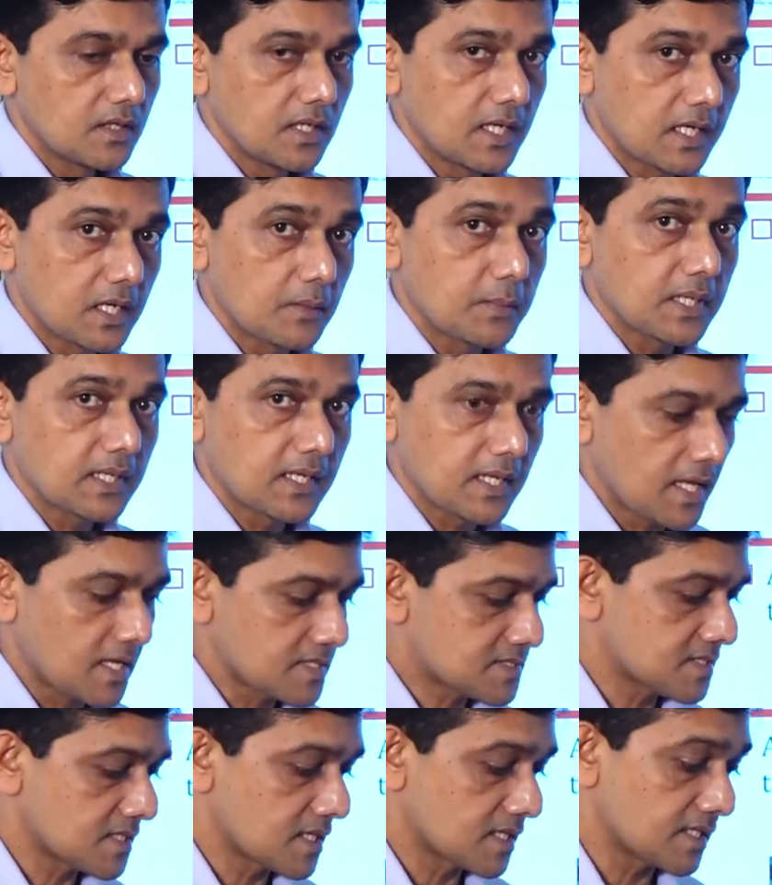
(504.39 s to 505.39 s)
little bit
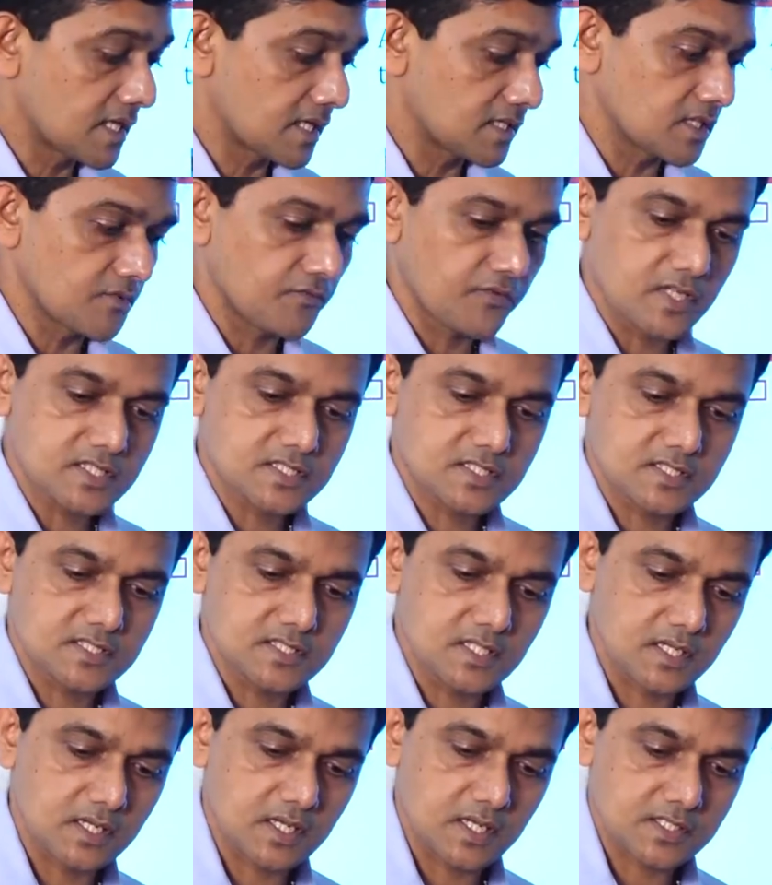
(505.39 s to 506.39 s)
lesser than the first
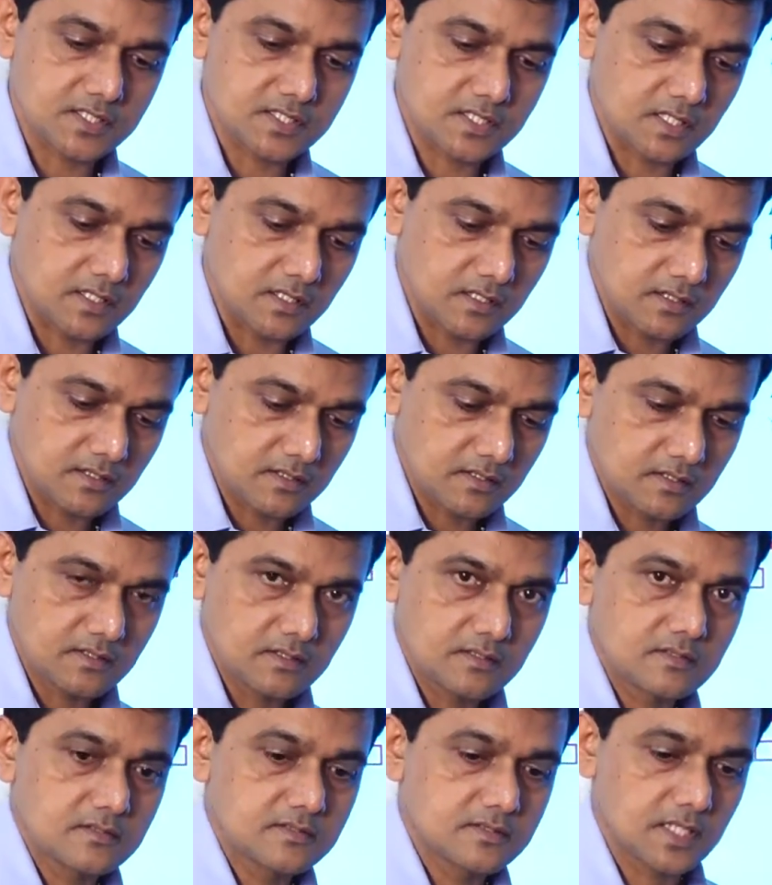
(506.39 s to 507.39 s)
generation,
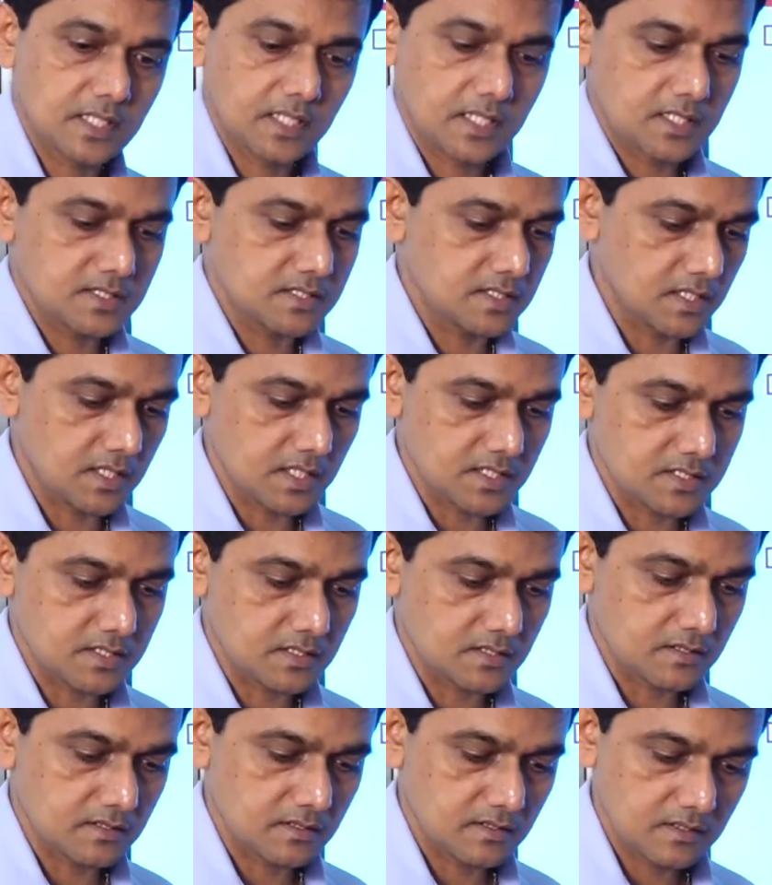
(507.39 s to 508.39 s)
second generation,